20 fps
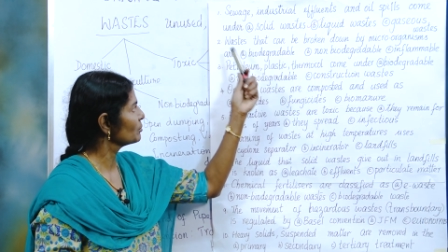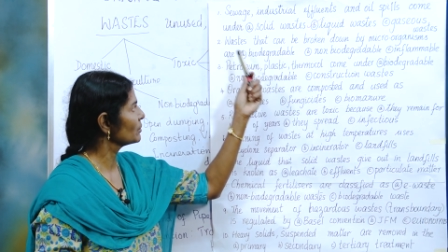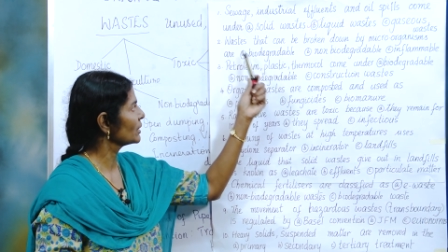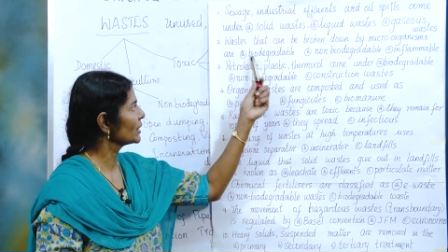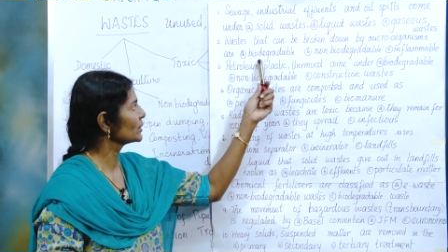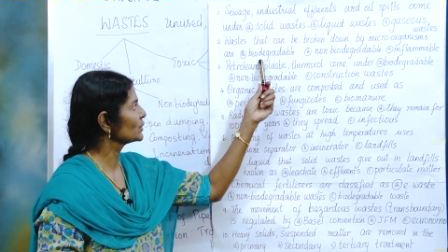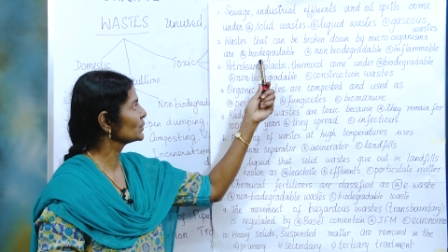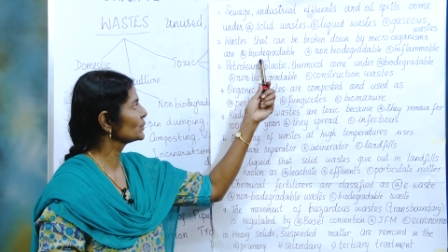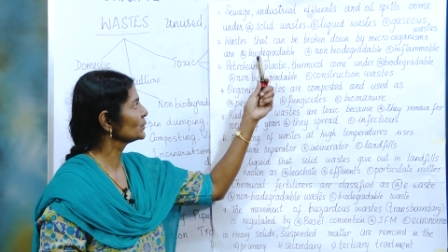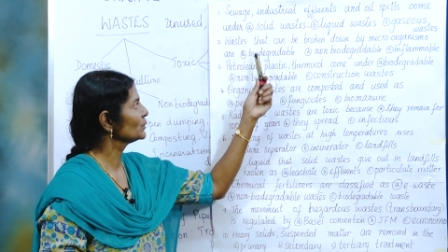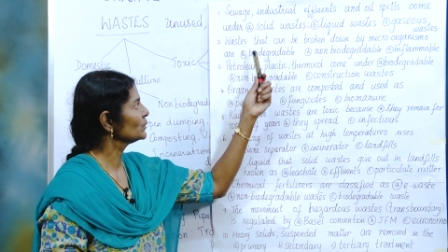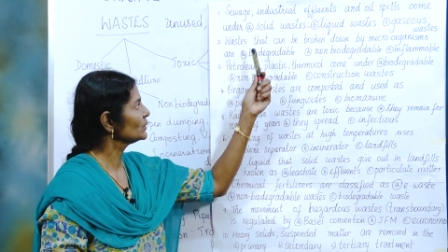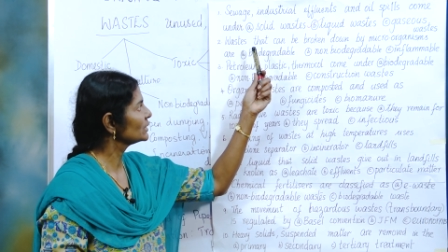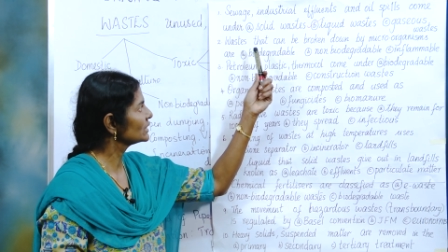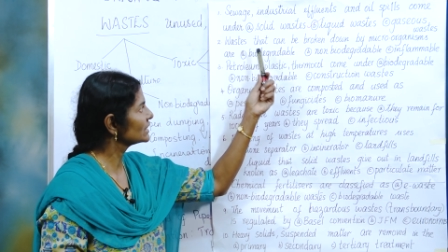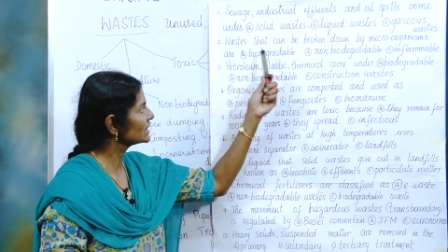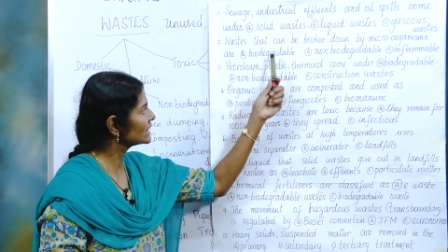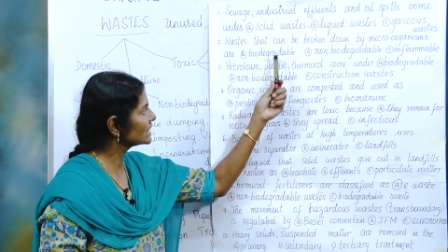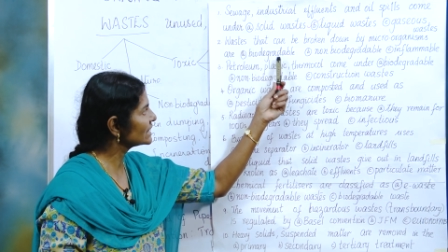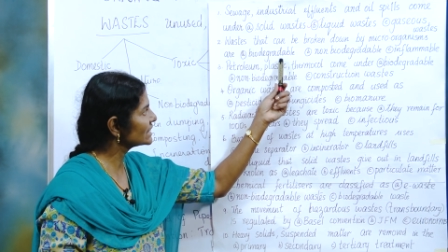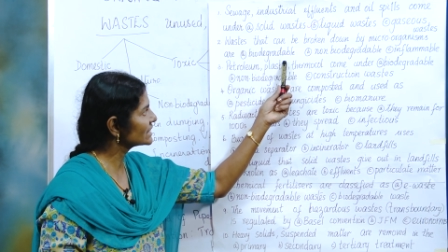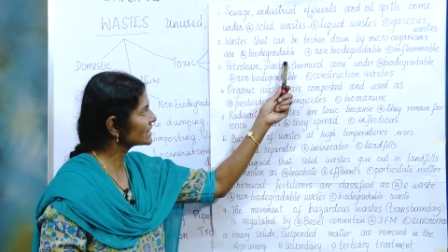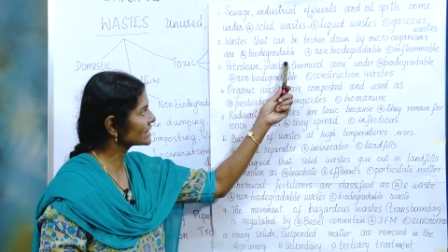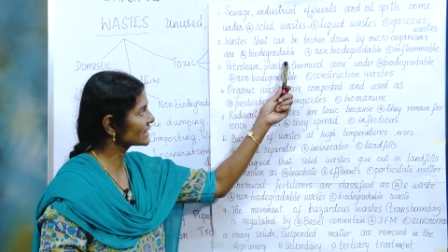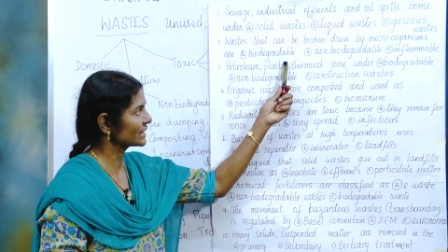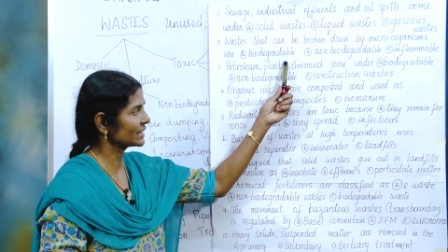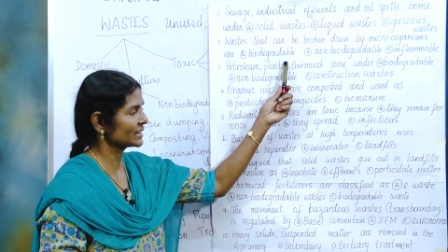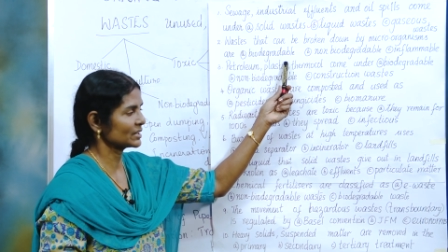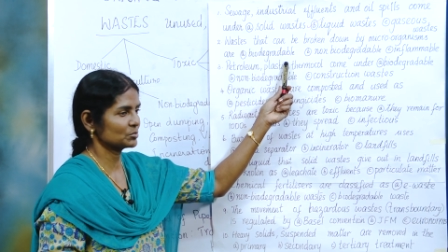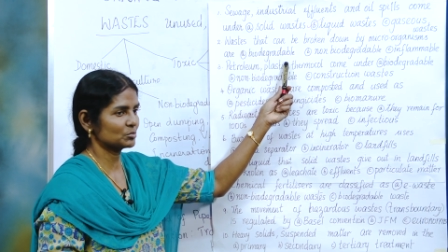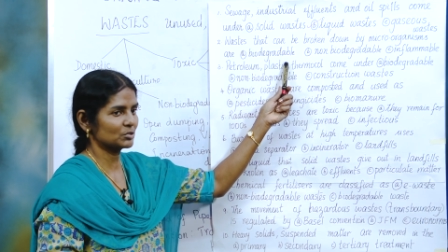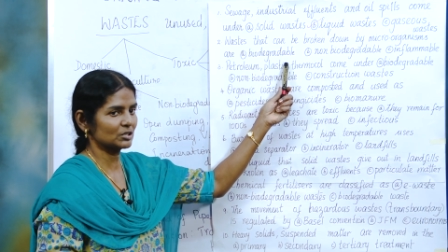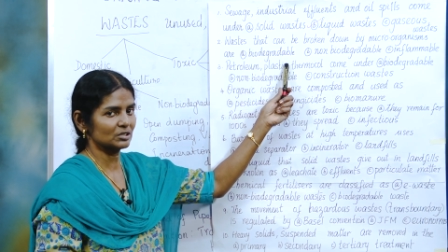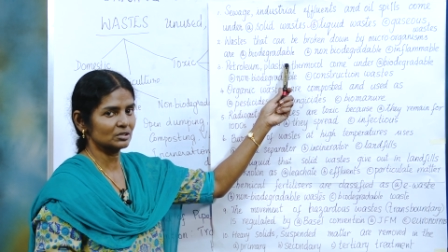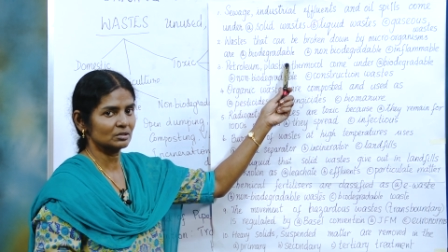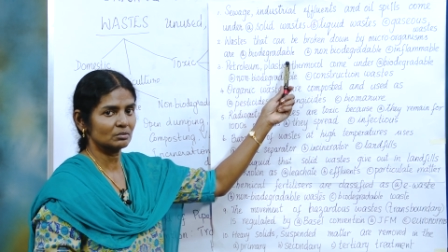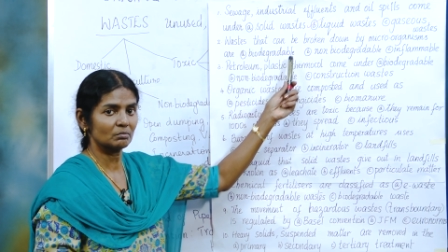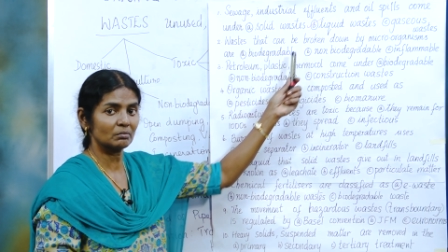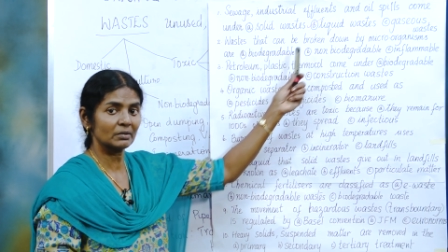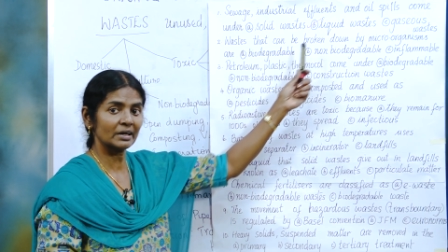Biodegradable.
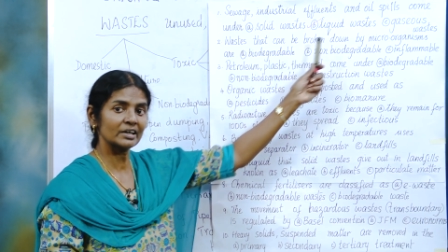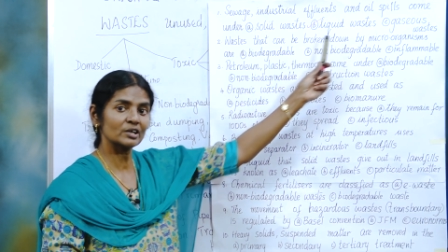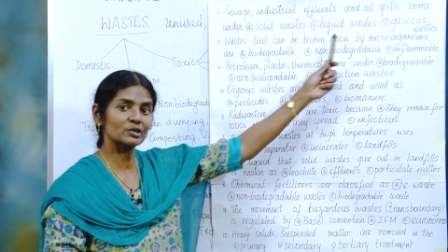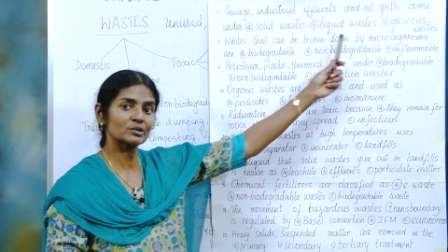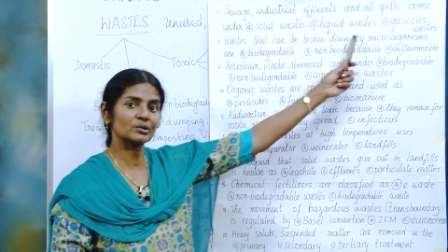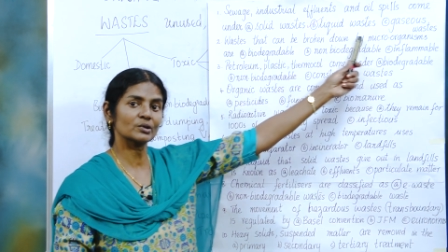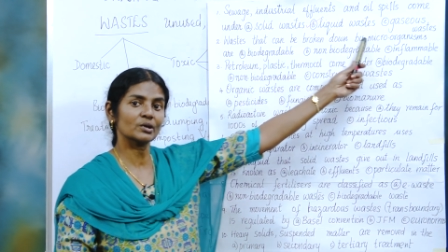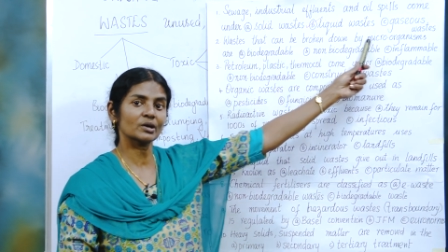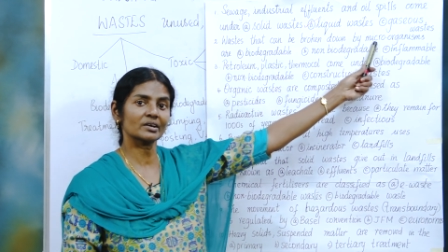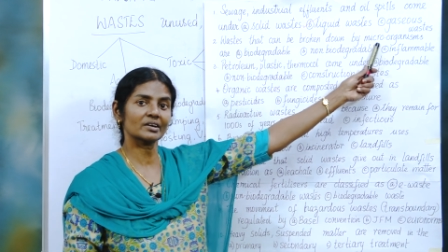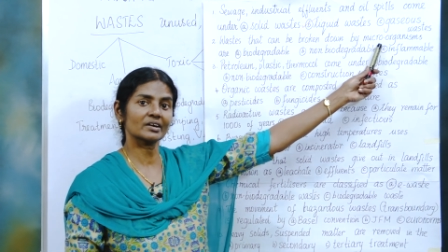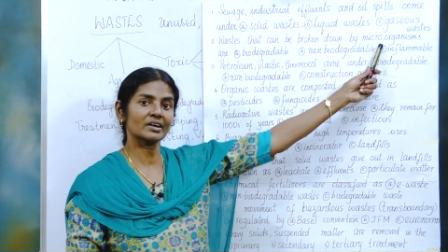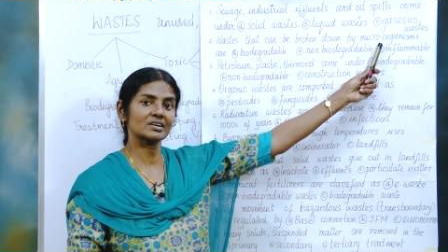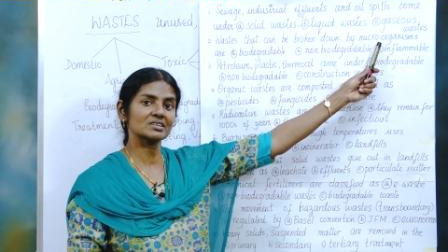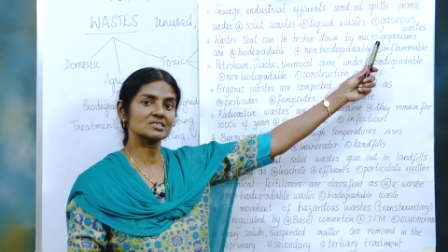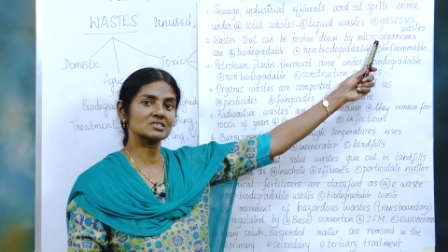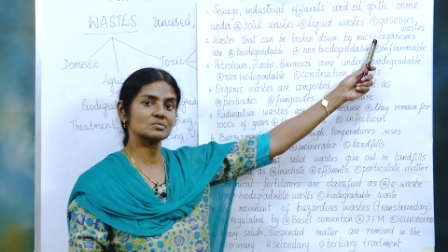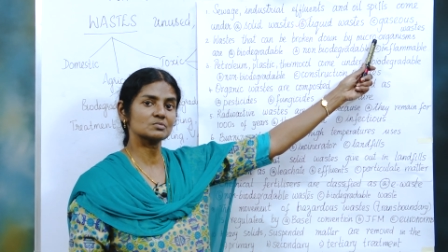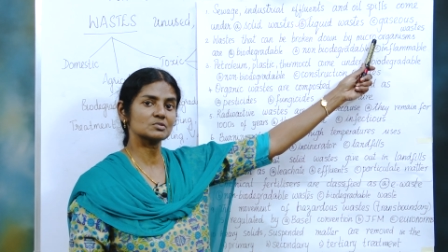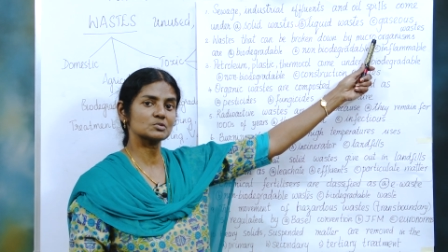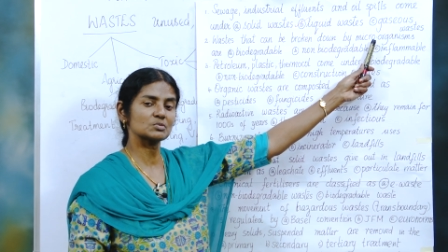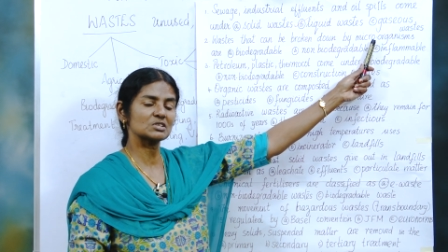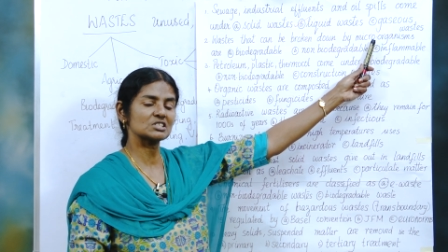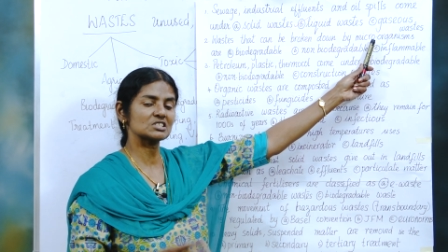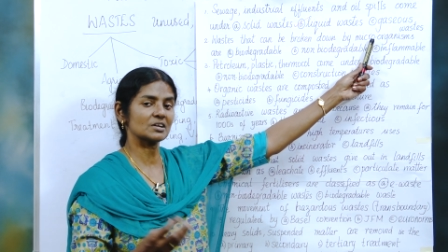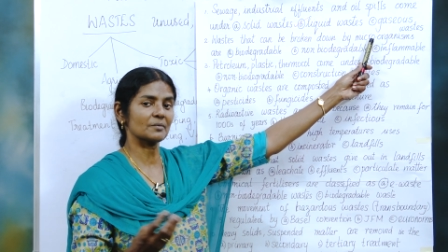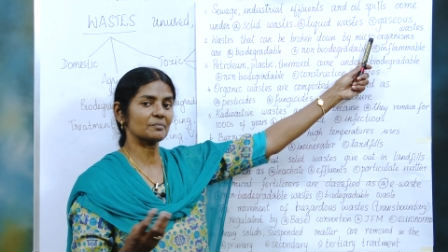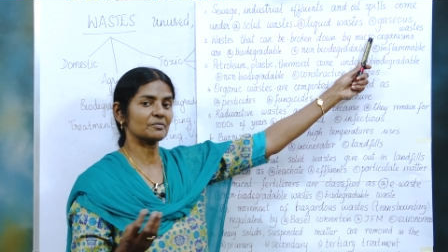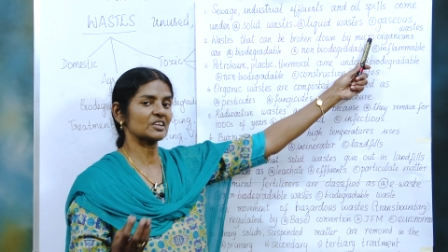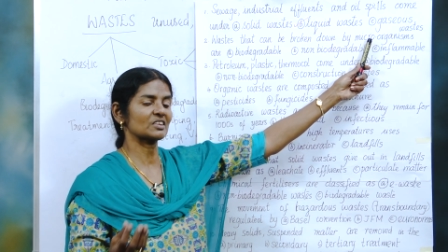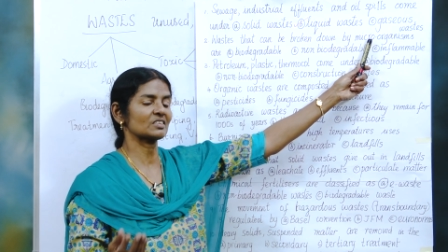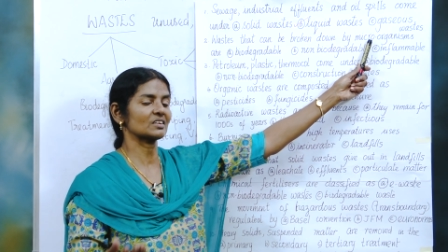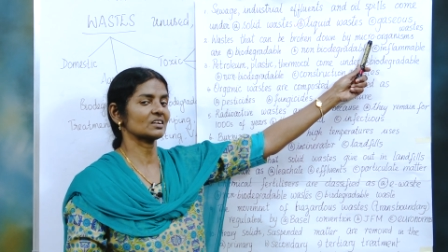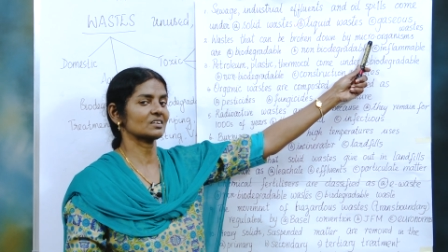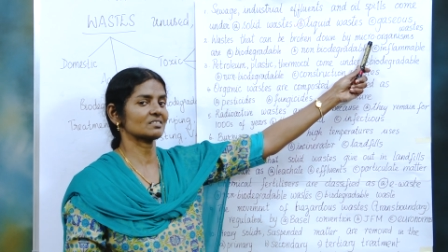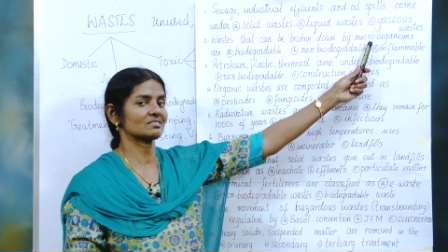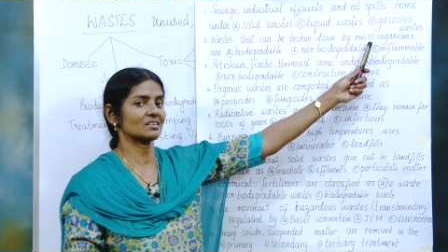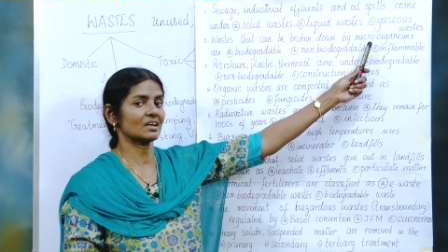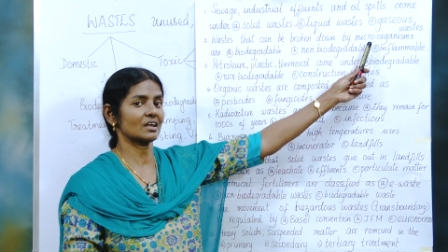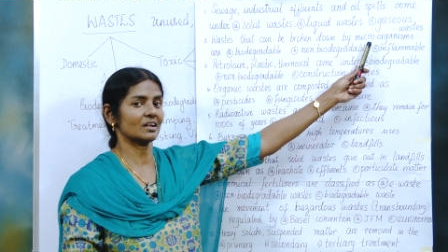Microorganisms means something that
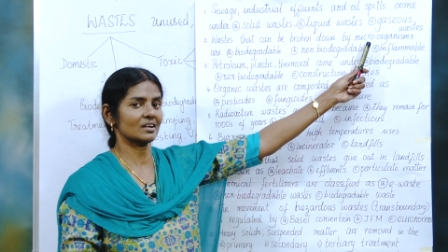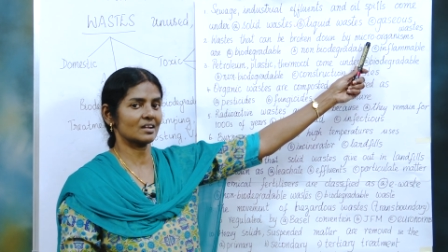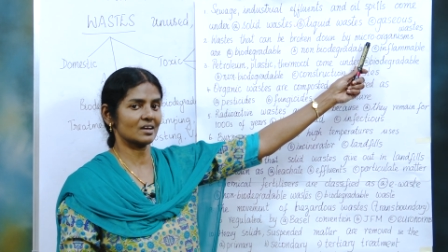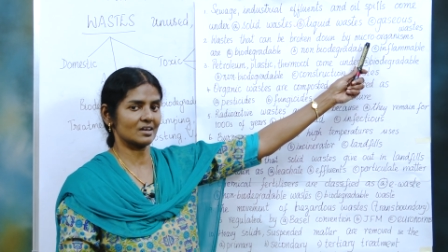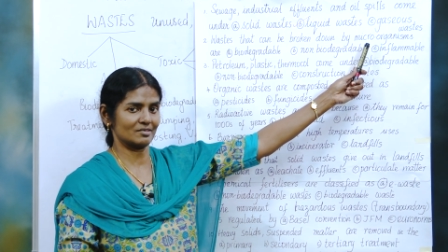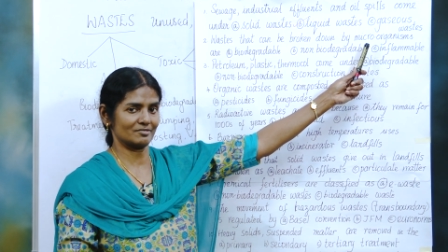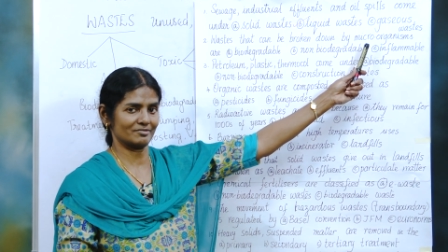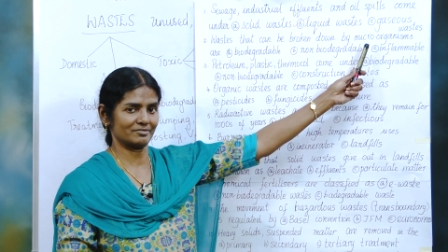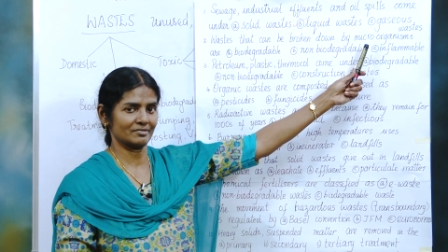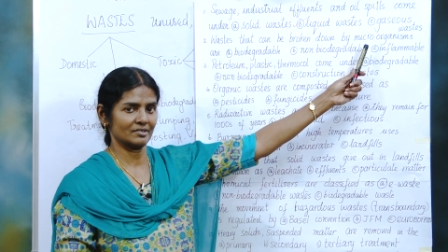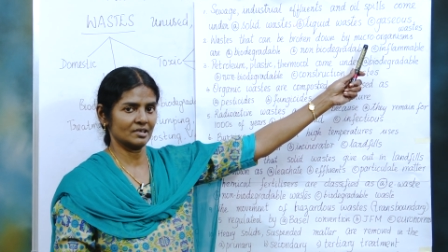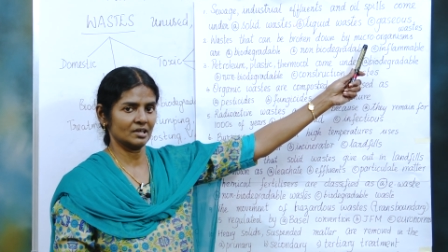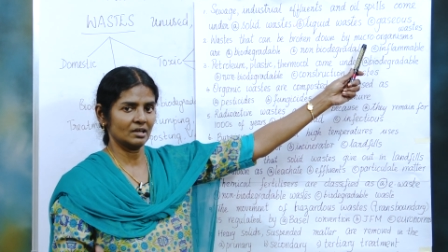is alive.